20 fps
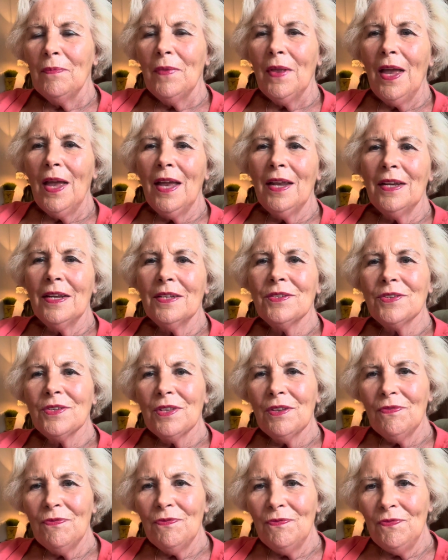and it's
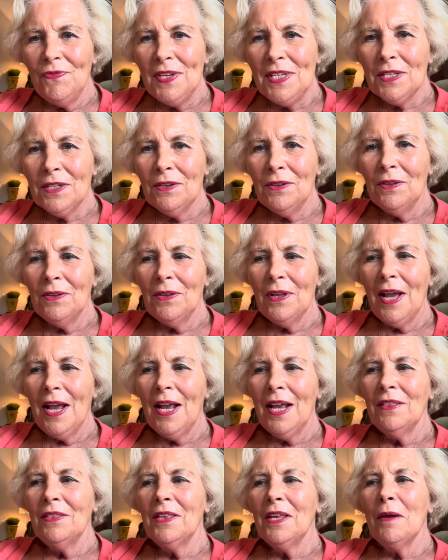the physical
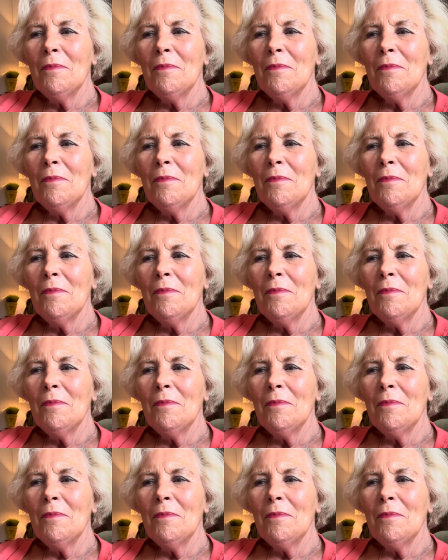and the